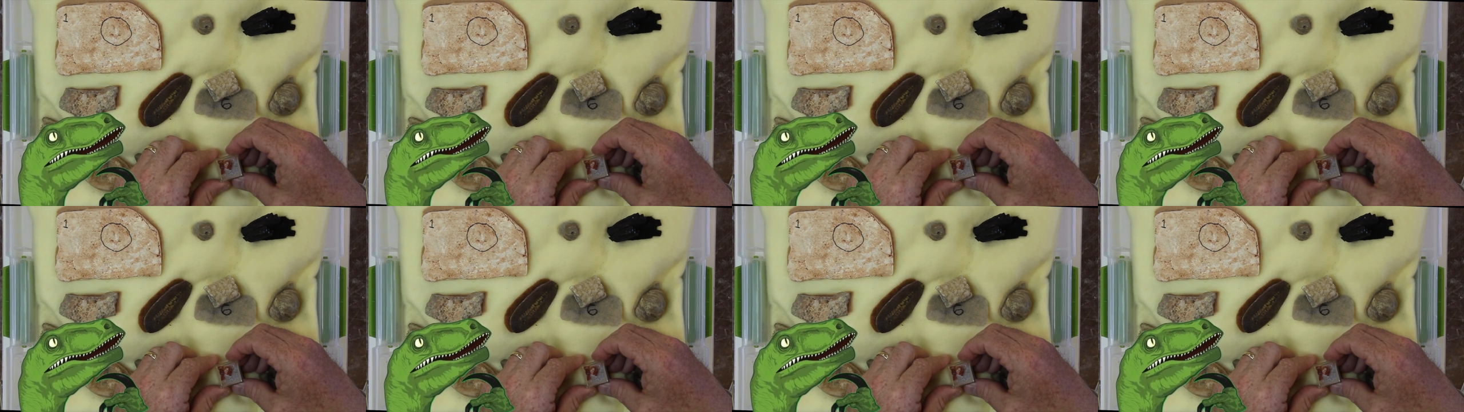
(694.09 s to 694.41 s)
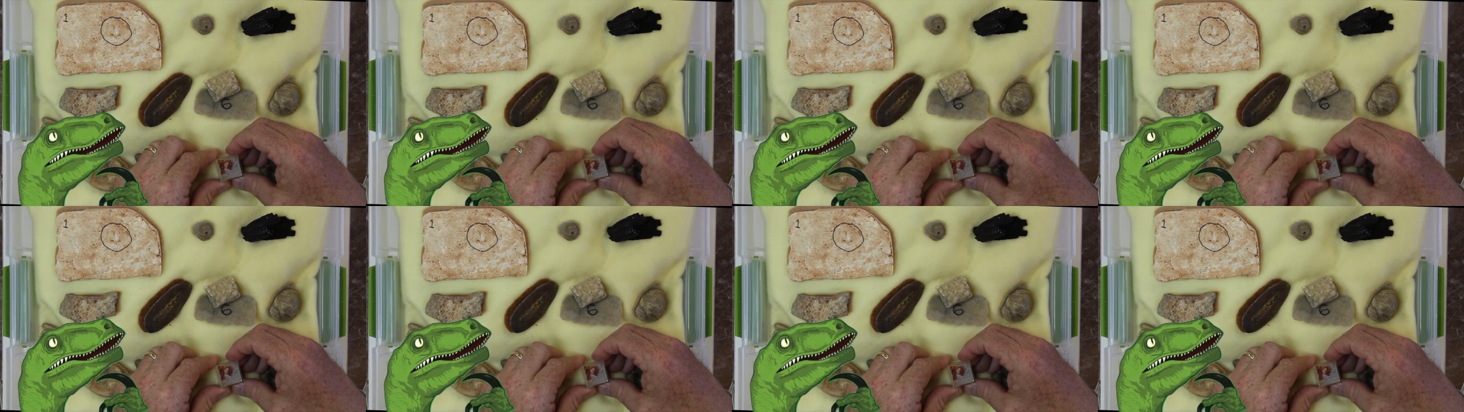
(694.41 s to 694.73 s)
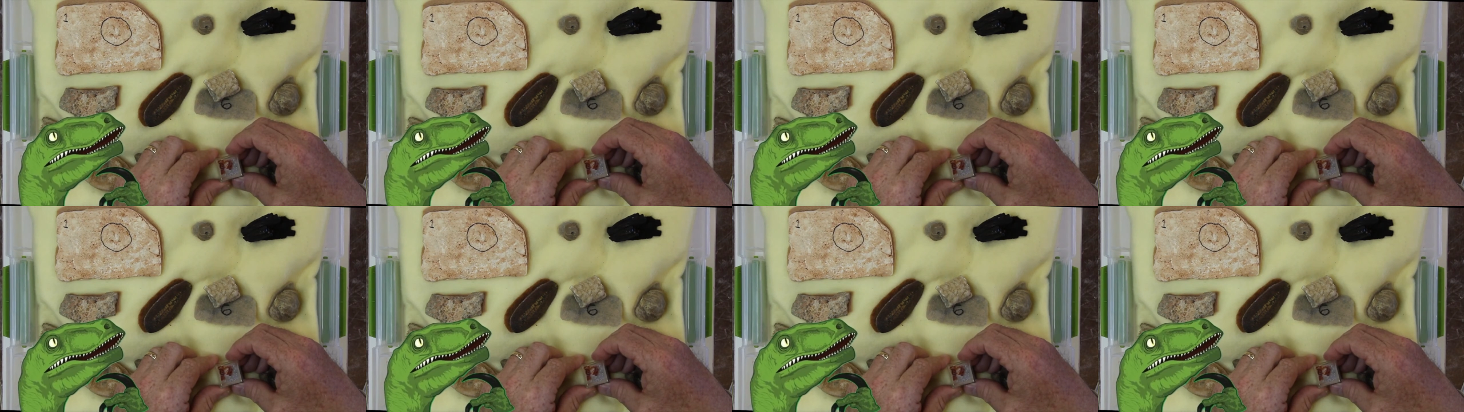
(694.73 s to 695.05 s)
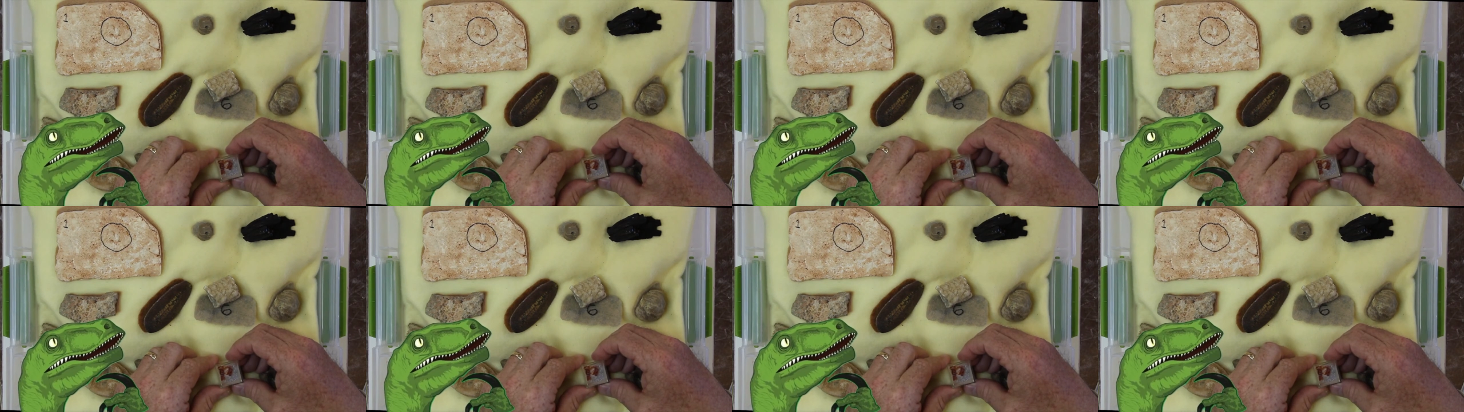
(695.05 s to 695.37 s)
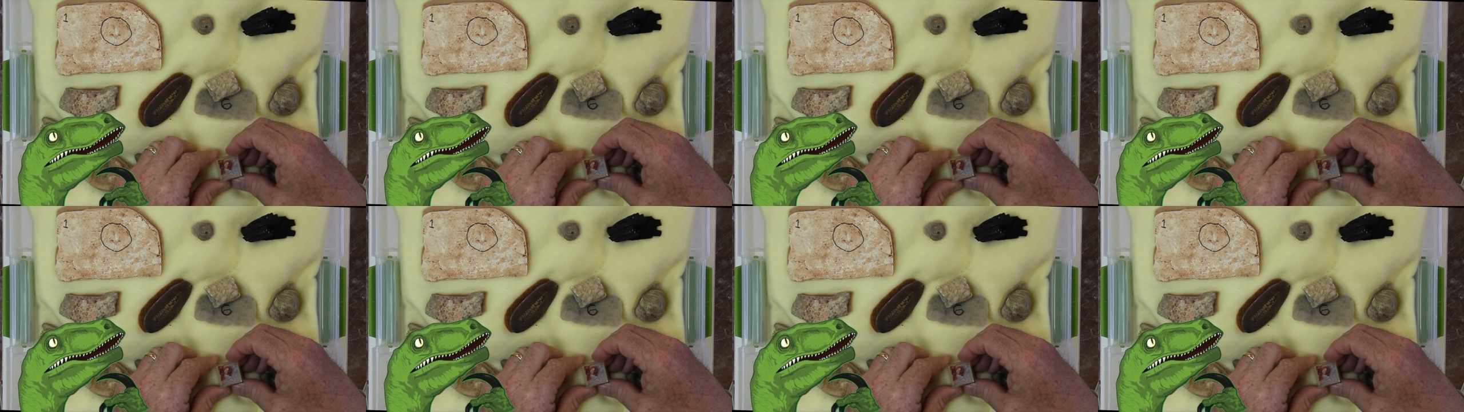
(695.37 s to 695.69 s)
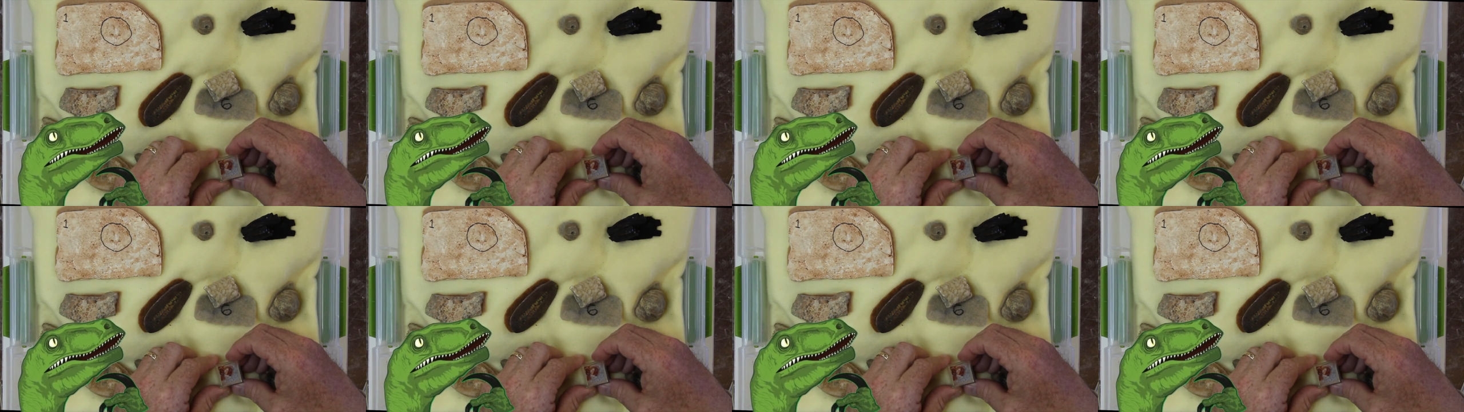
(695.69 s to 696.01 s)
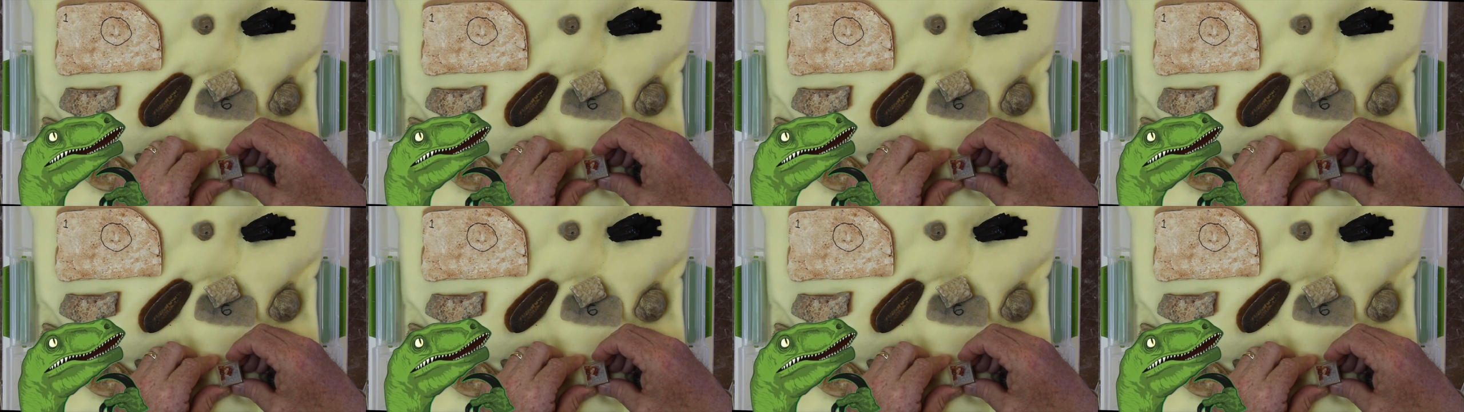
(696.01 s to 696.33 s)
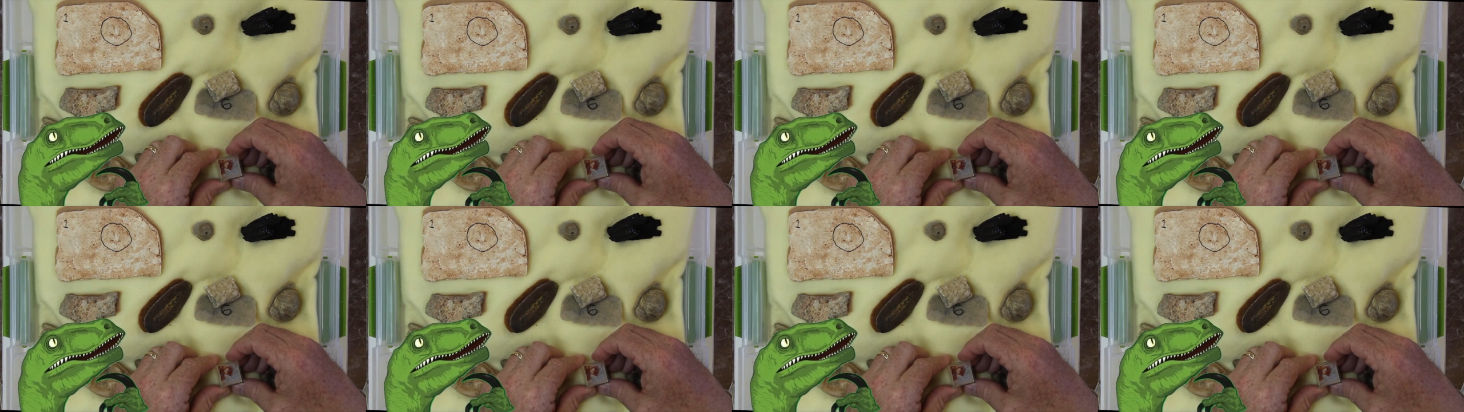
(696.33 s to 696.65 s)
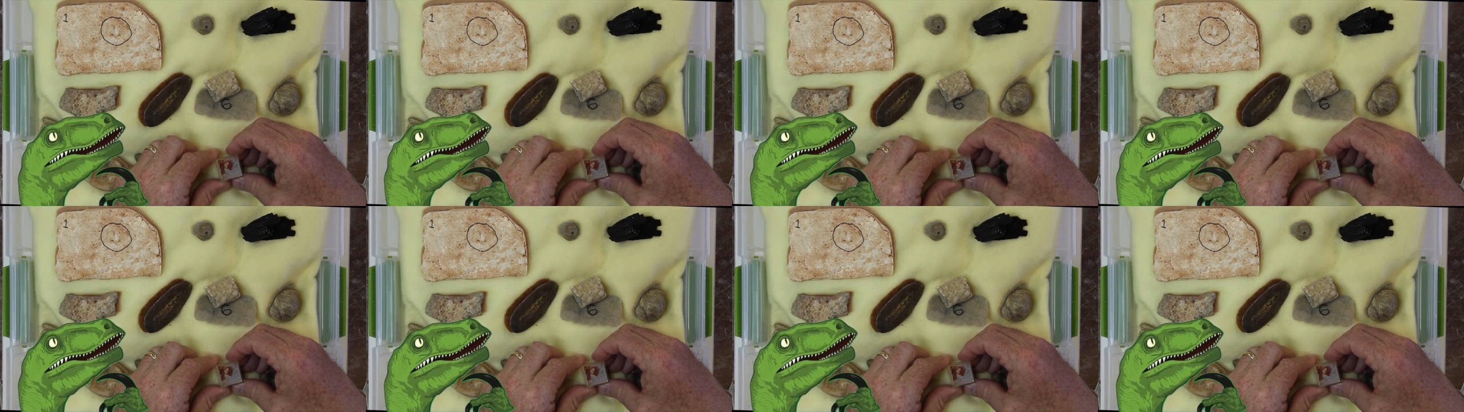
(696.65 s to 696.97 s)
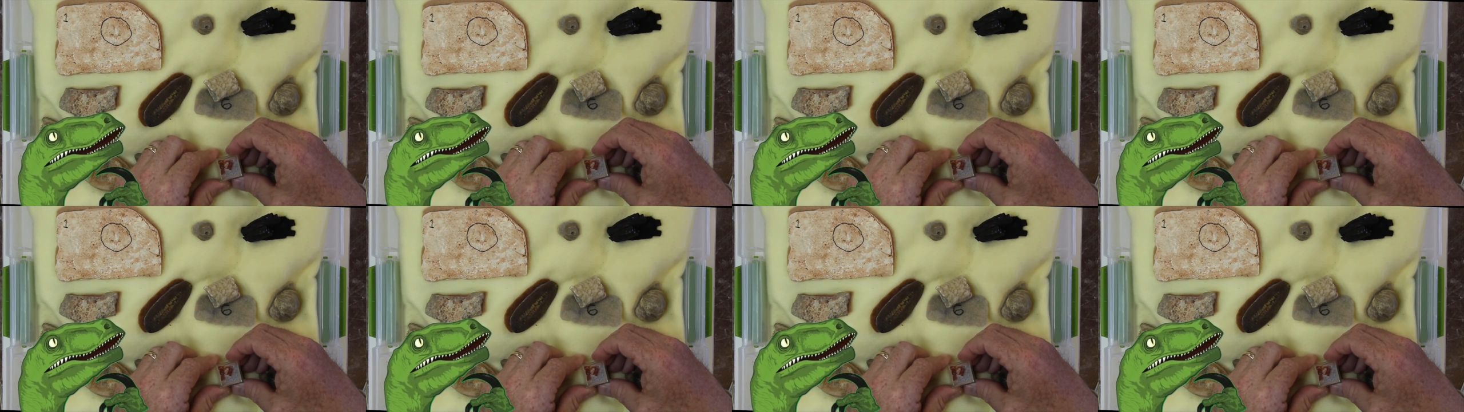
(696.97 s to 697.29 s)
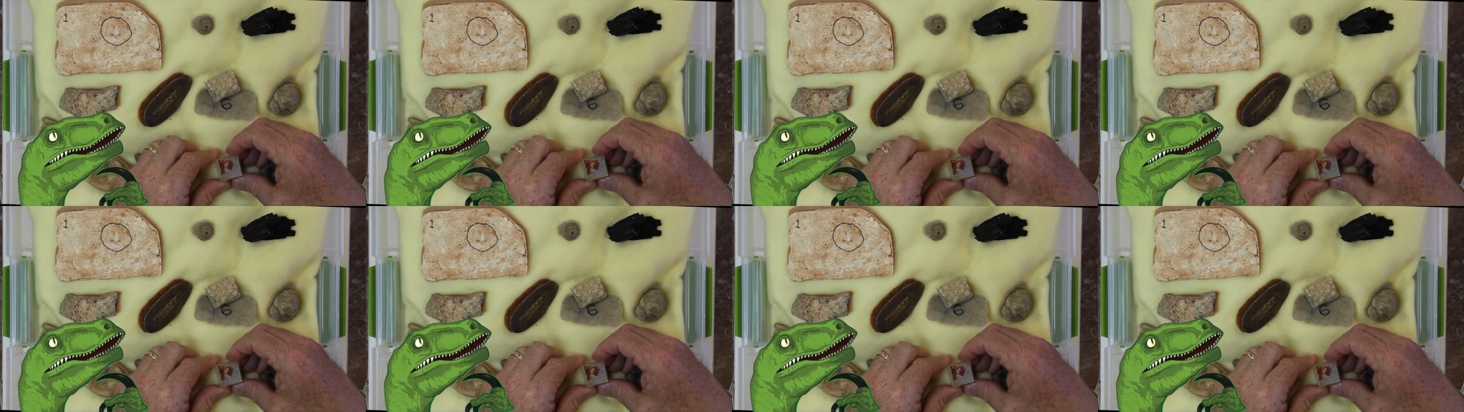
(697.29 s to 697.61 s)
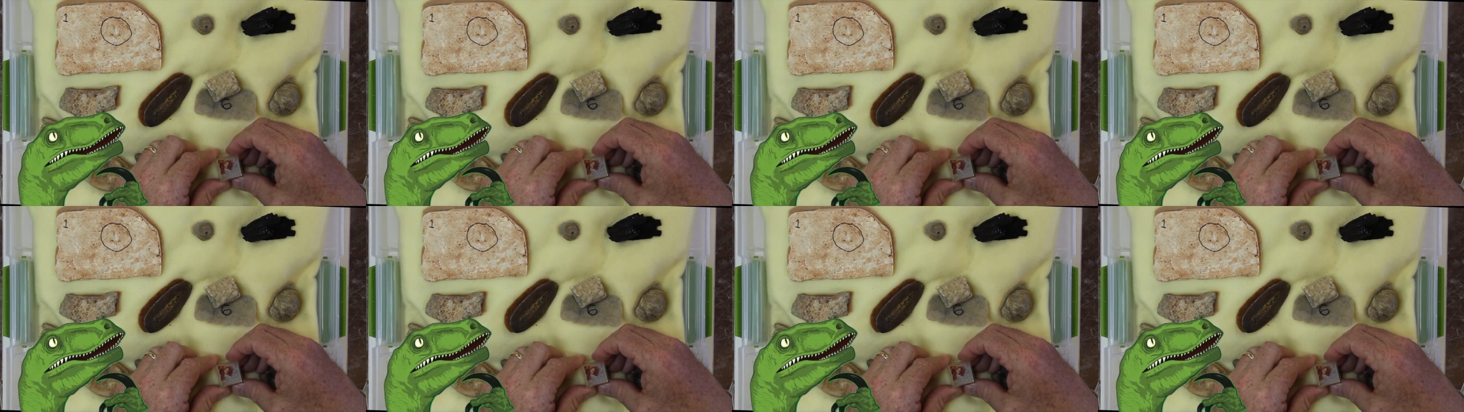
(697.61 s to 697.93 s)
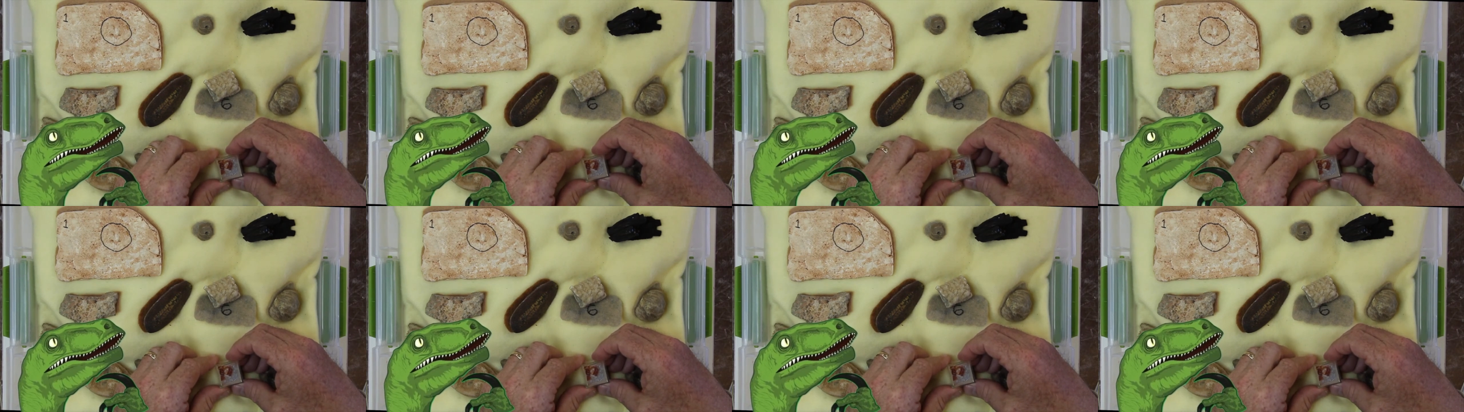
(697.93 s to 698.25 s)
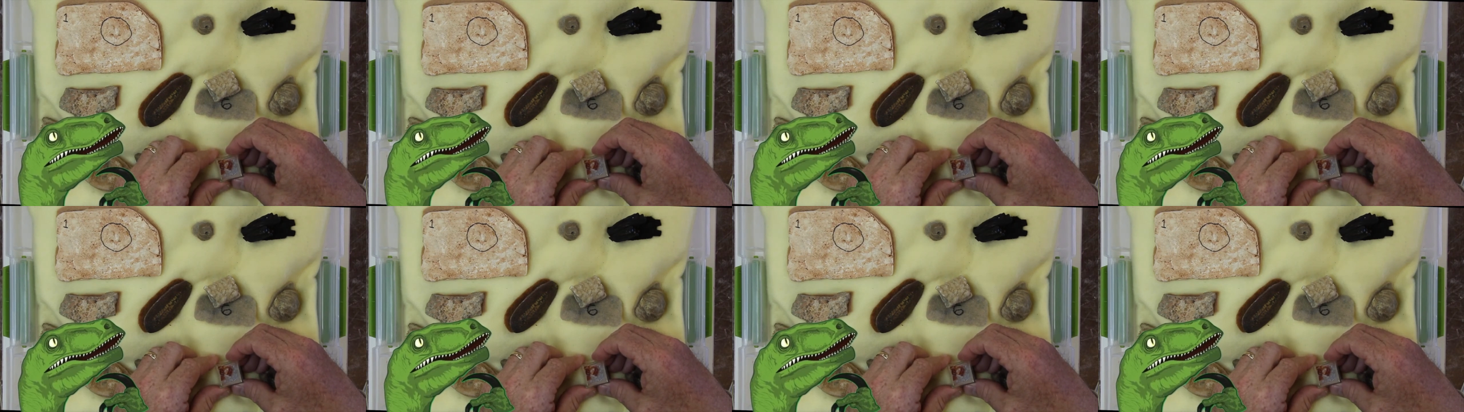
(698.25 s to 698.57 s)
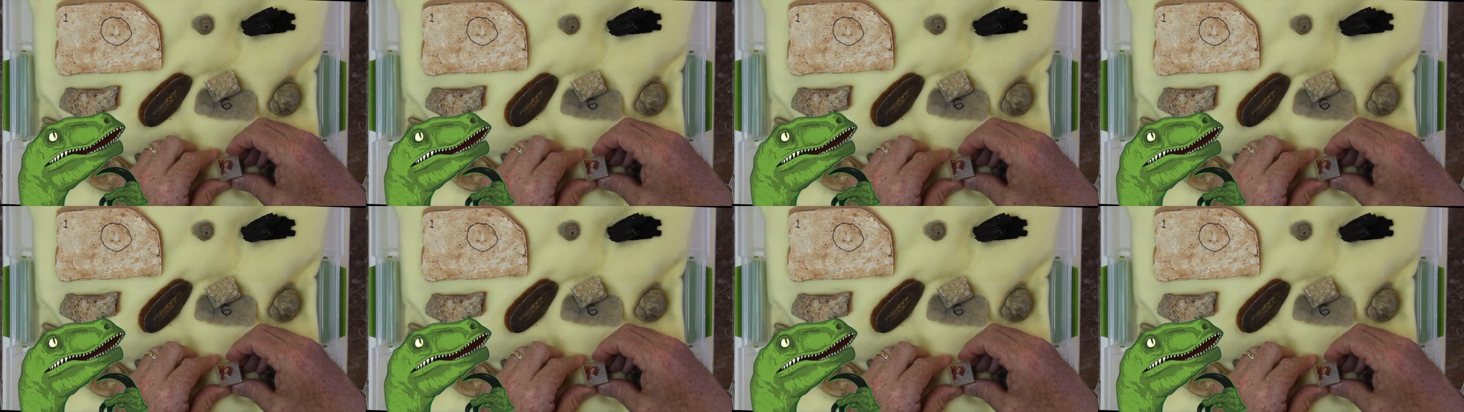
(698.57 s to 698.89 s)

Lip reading: Nobody's mouth can be seen.